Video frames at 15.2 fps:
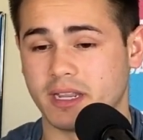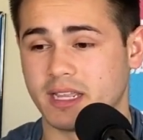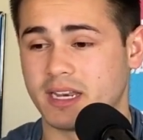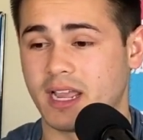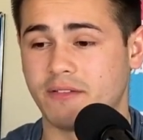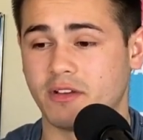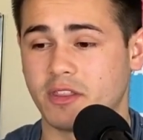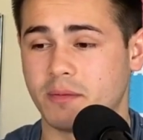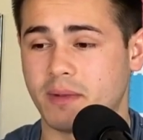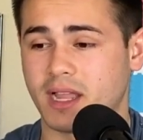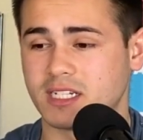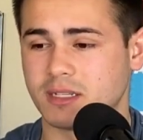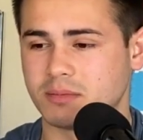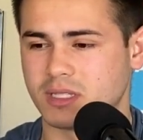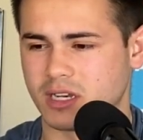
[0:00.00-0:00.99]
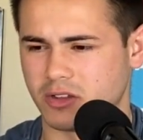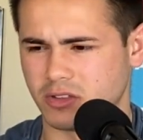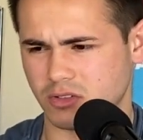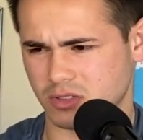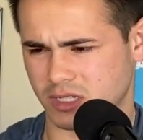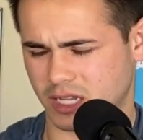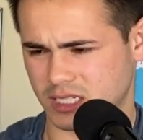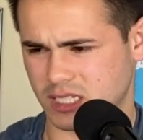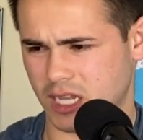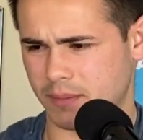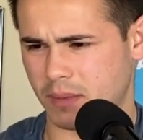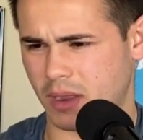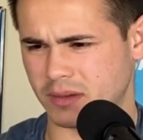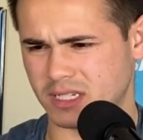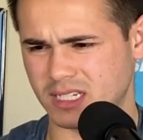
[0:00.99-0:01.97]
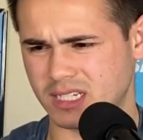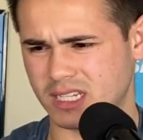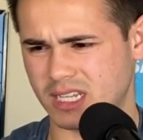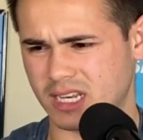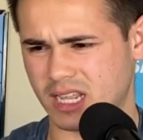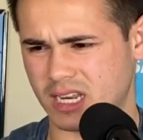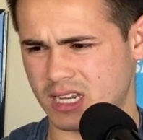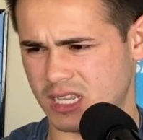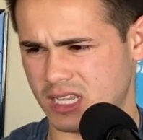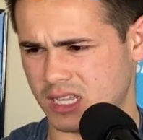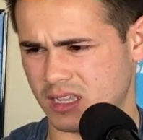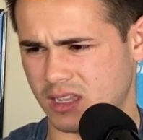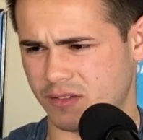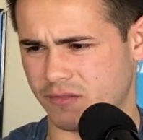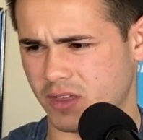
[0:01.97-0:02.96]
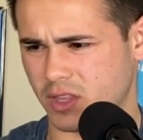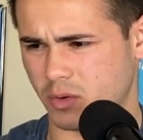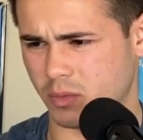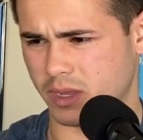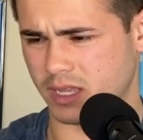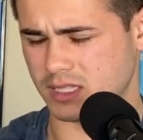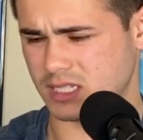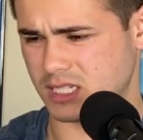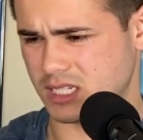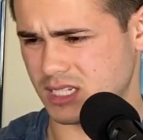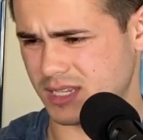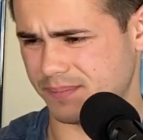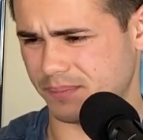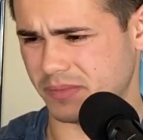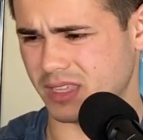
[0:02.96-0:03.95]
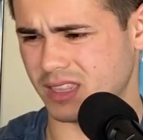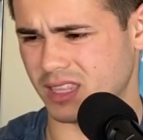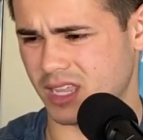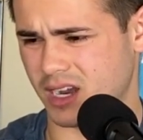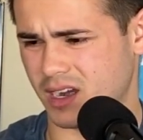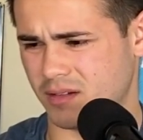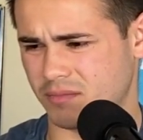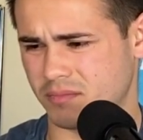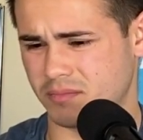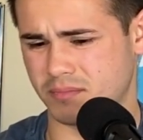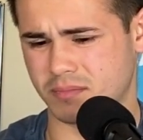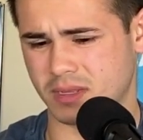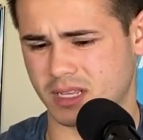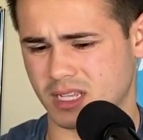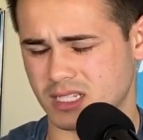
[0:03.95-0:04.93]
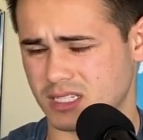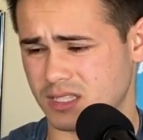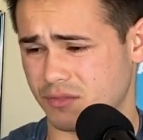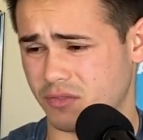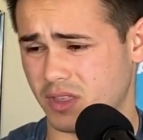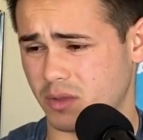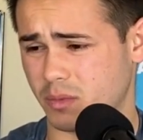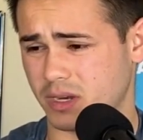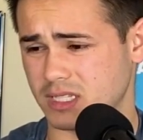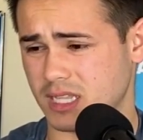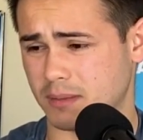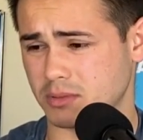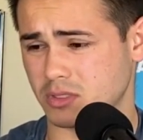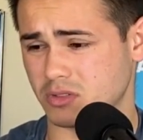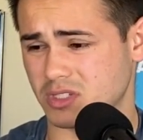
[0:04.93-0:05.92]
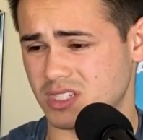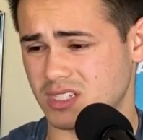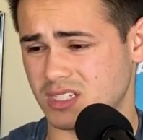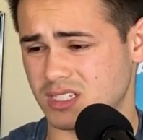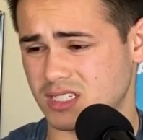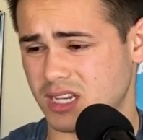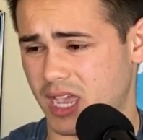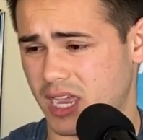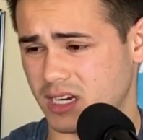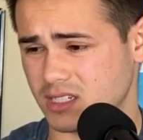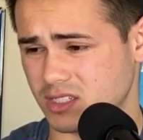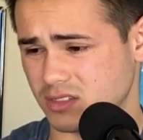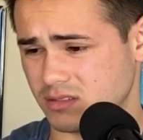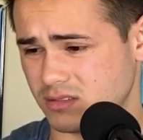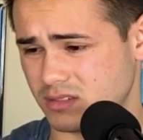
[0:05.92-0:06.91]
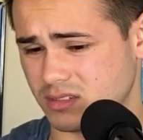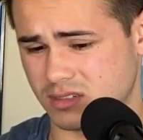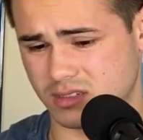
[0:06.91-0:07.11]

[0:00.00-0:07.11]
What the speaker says: And I have other matchups that I'll use next time. I didn't get any featherweights in there because the featherweight is absolutely stacked, dude.